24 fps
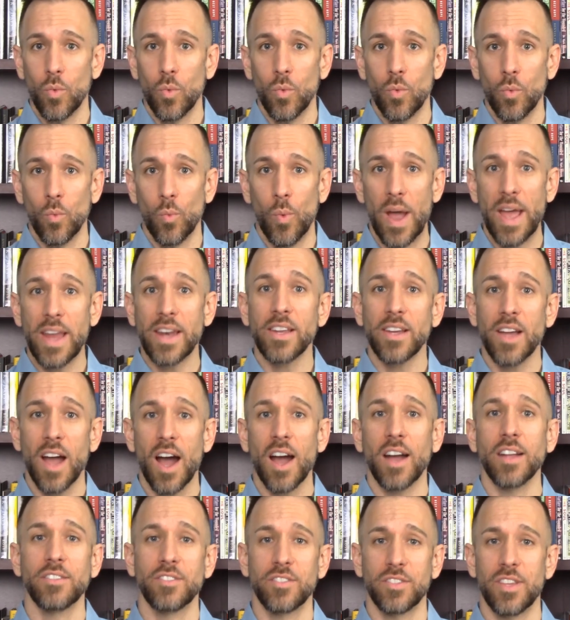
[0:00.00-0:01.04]
When
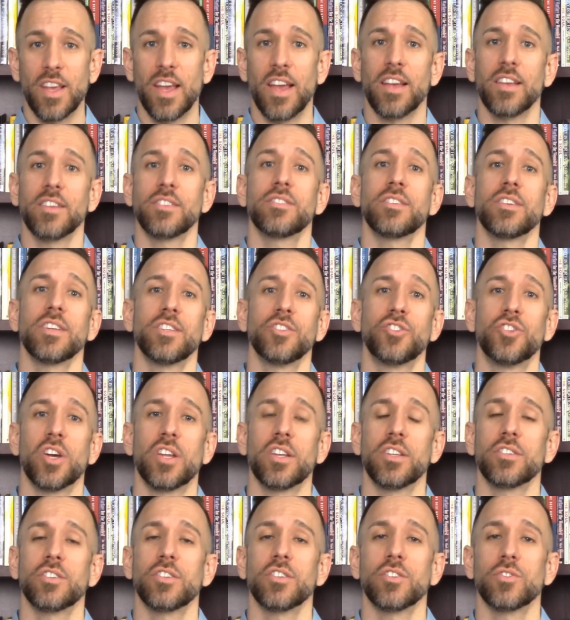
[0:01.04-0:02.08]
God says in
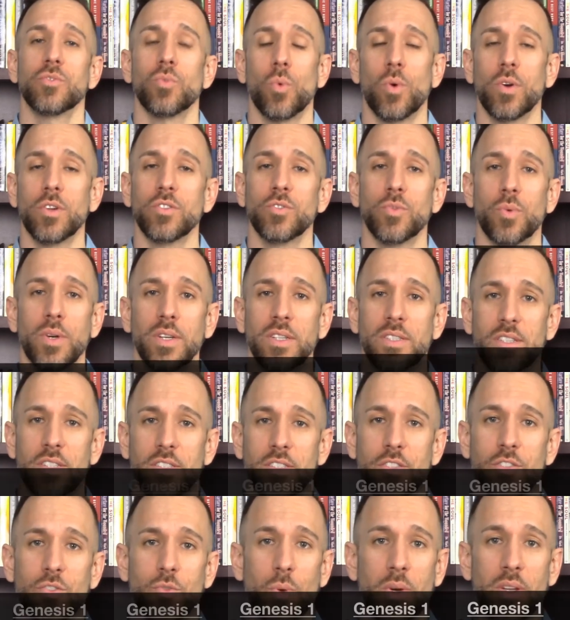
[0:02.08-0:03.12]
Genesis 1, 26 and
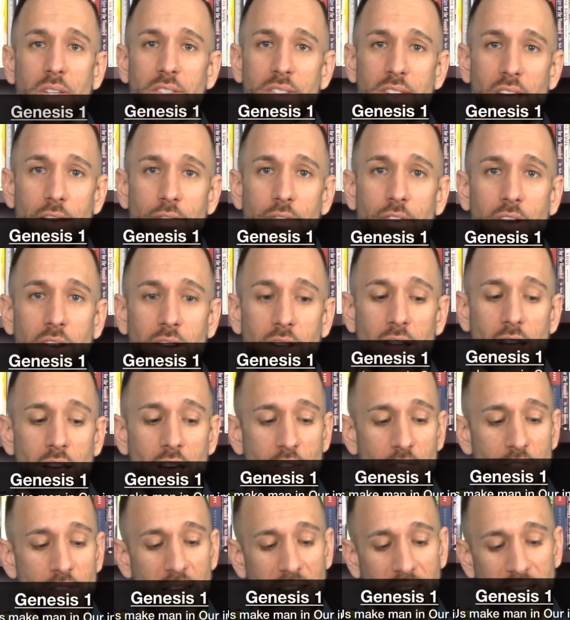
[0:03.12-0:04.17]
27
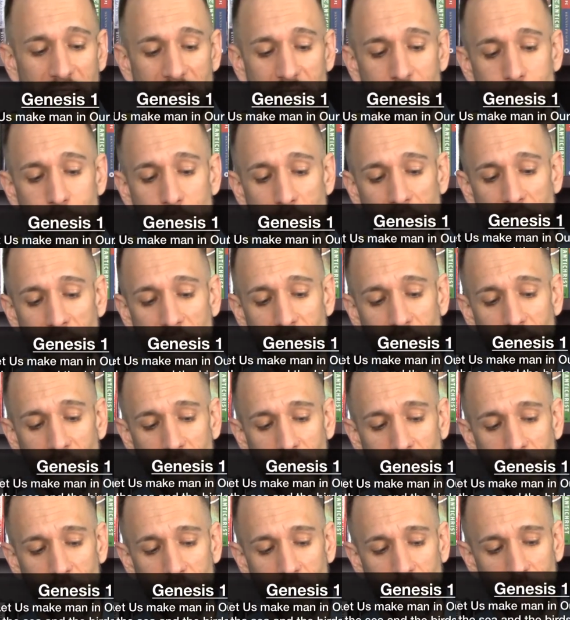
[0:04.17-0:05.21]
that he made
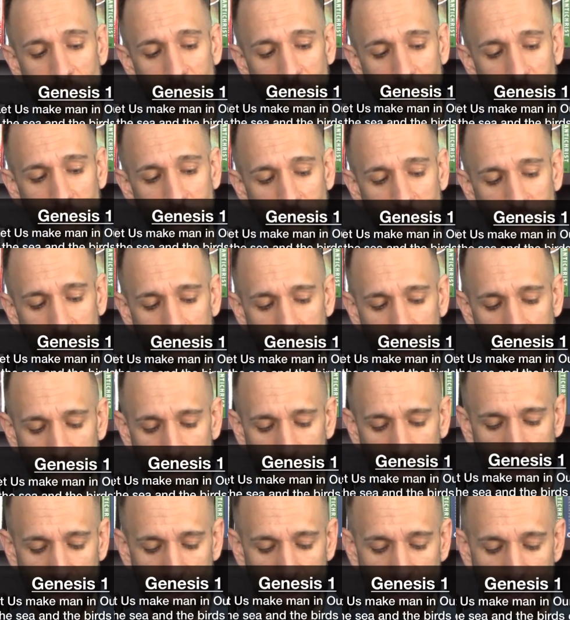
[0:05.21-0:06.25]

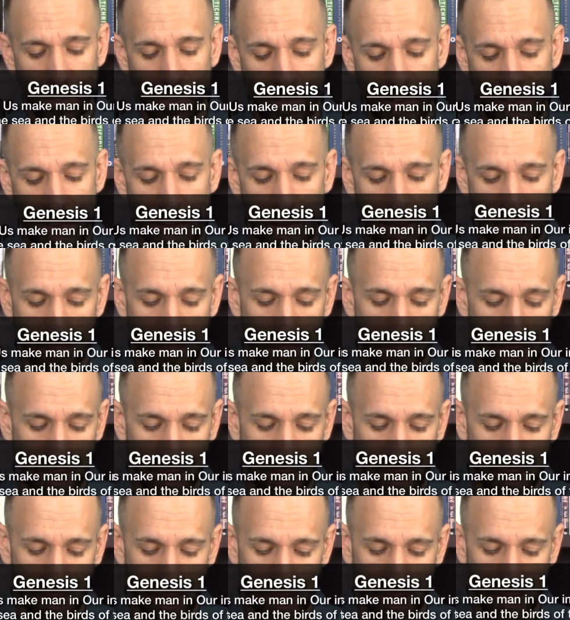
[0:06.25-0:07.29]
them,
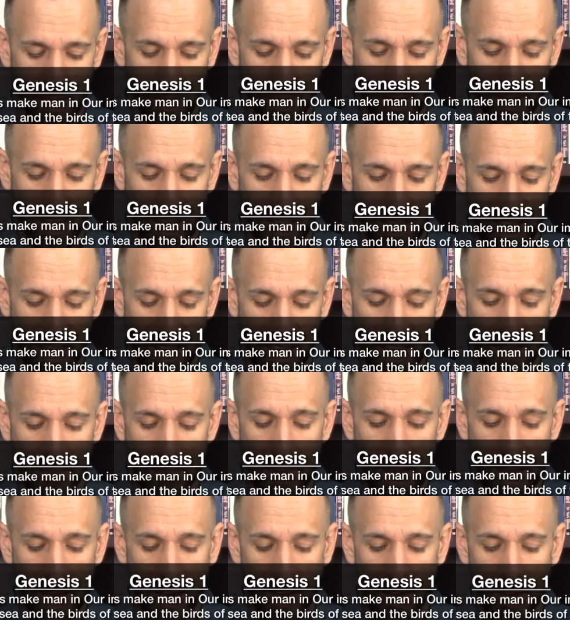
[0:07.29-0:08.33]
he
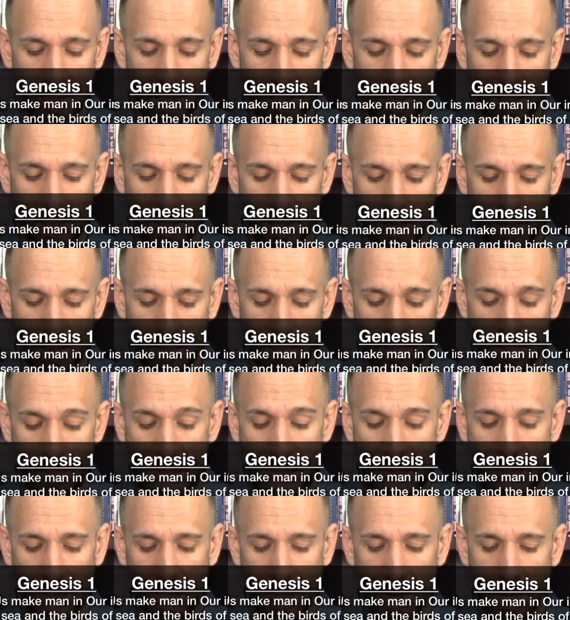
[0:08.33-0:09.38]
made
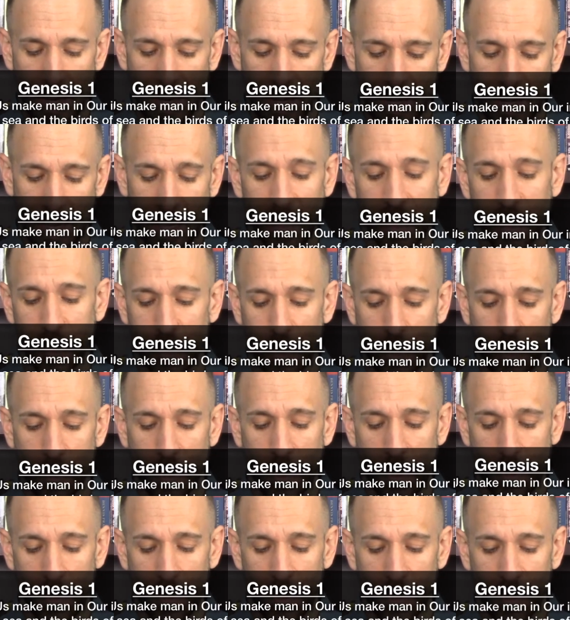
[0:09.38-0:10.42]
man in his own
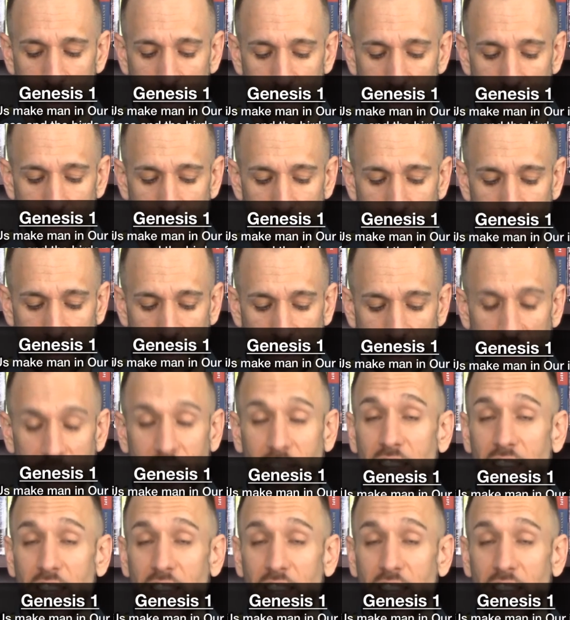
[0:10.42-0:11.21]
image, in the